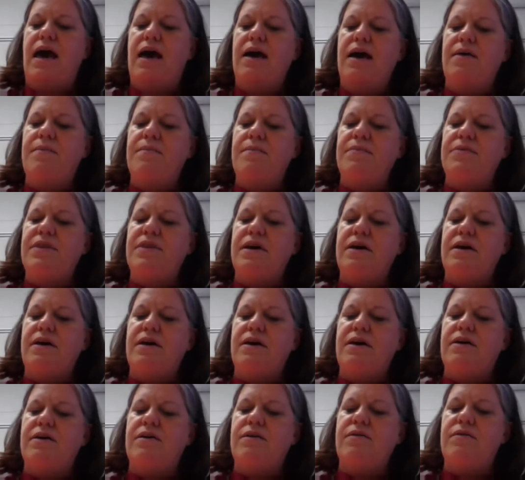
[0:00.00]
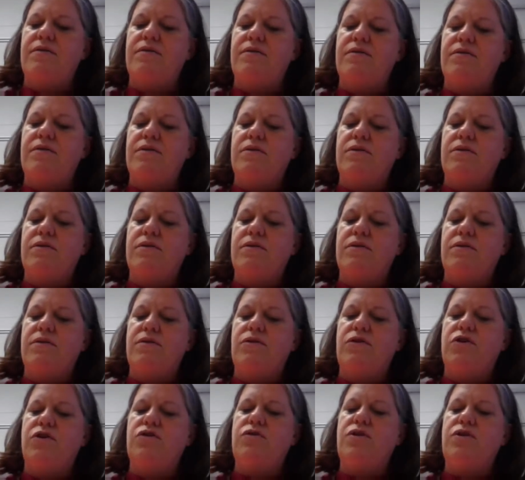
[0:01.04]
Um, the,
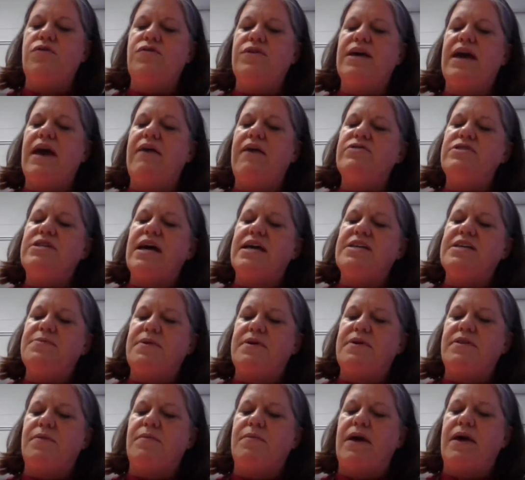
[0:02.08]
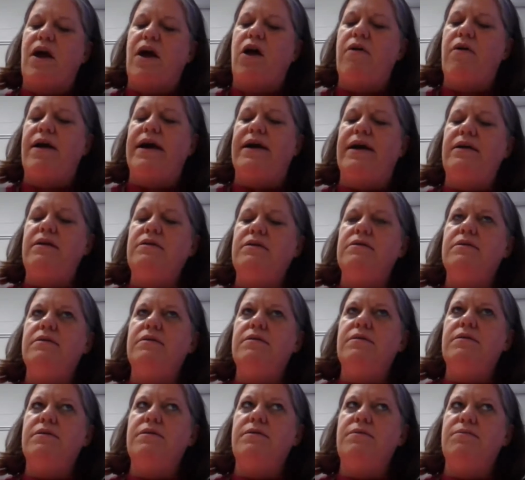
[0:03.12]
you know, the advertisement of the man. All right,
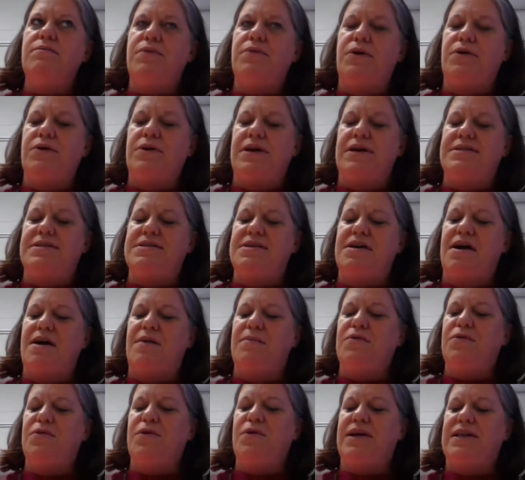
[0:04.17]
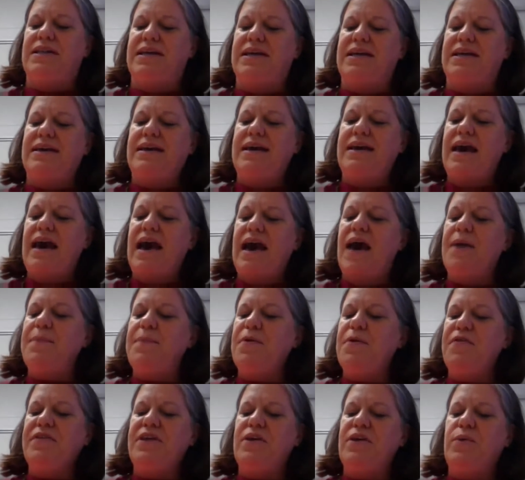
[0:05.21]
broke in Tom quickly.
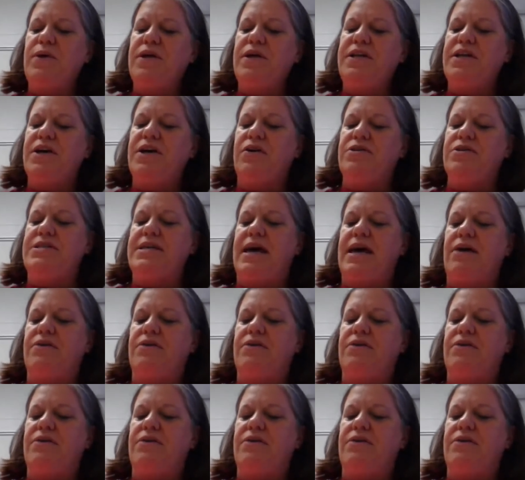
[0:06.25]
I'm perfectly willing to go to